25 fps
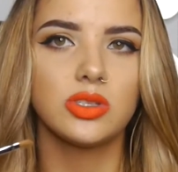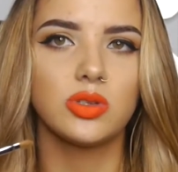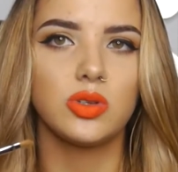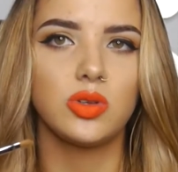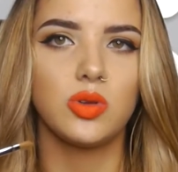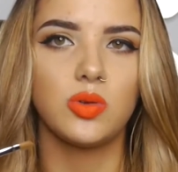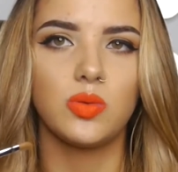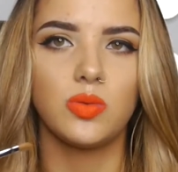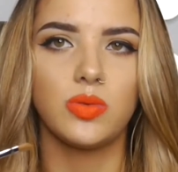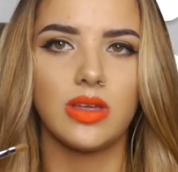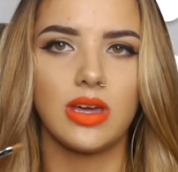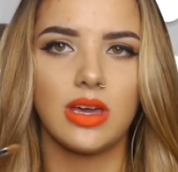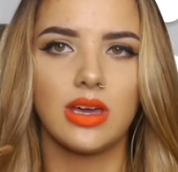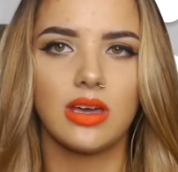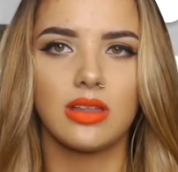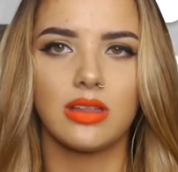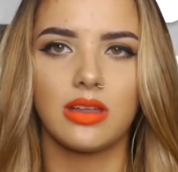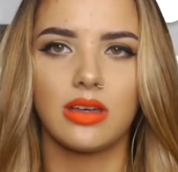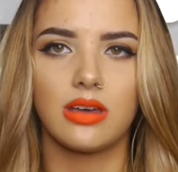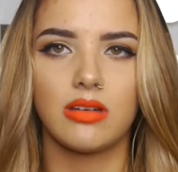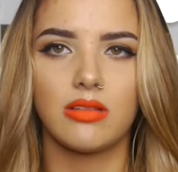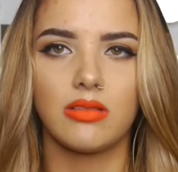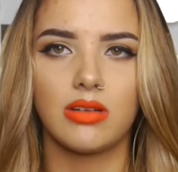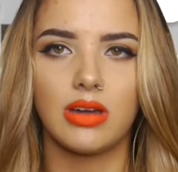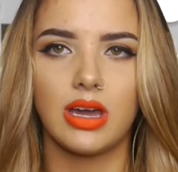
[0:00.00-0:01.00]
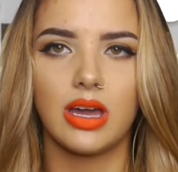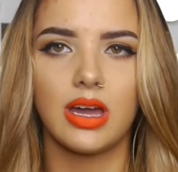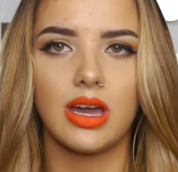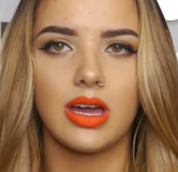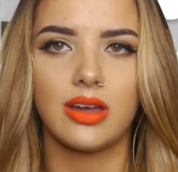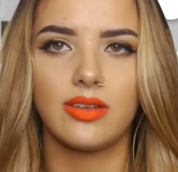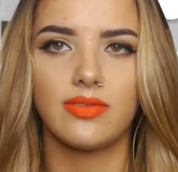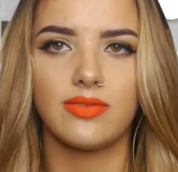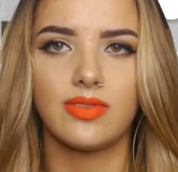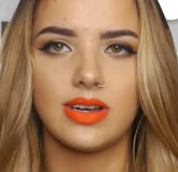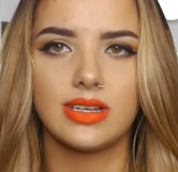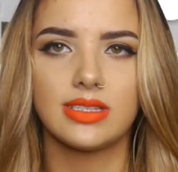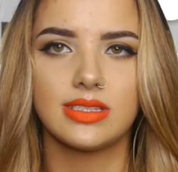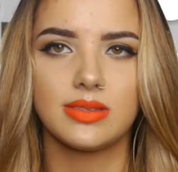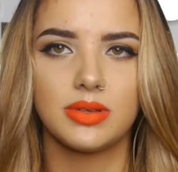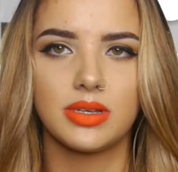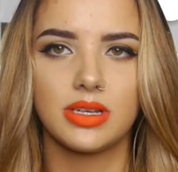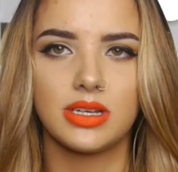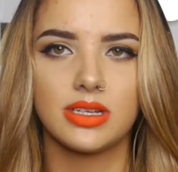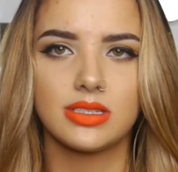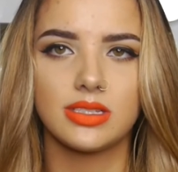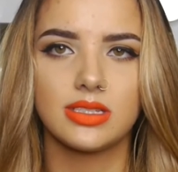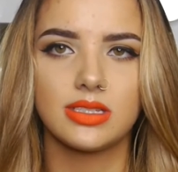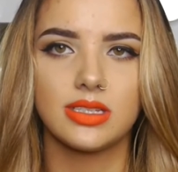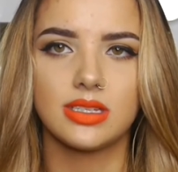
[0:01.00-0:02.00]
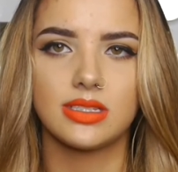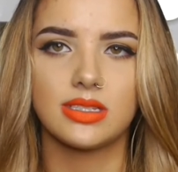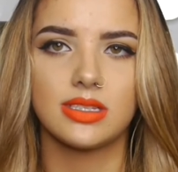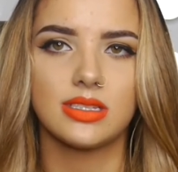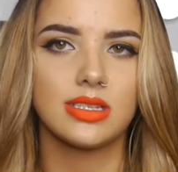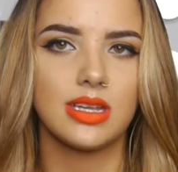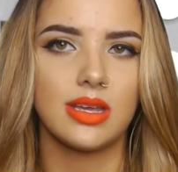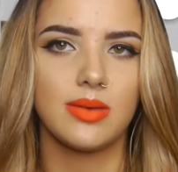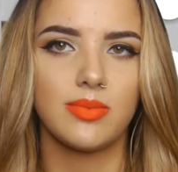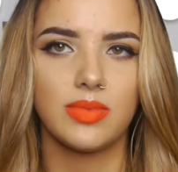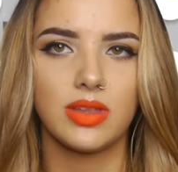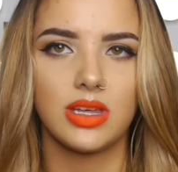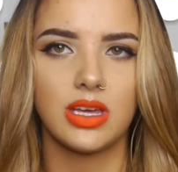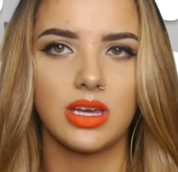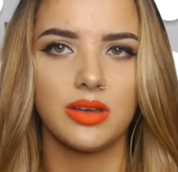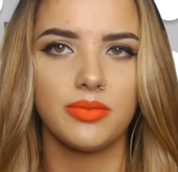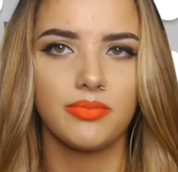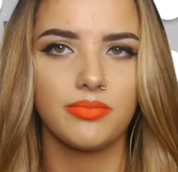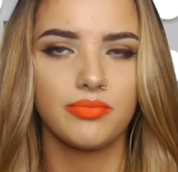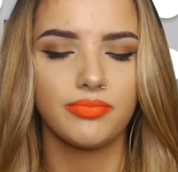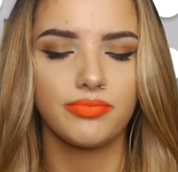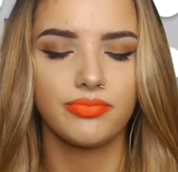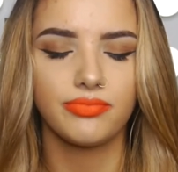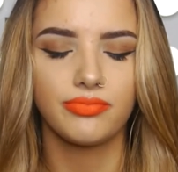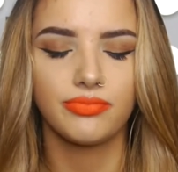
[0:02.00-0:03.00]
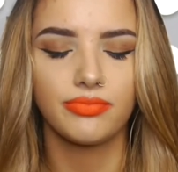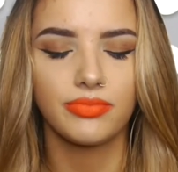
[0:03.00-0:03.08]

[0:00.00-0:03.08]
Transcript: So you think like, okay, I can find something else that does the same thing.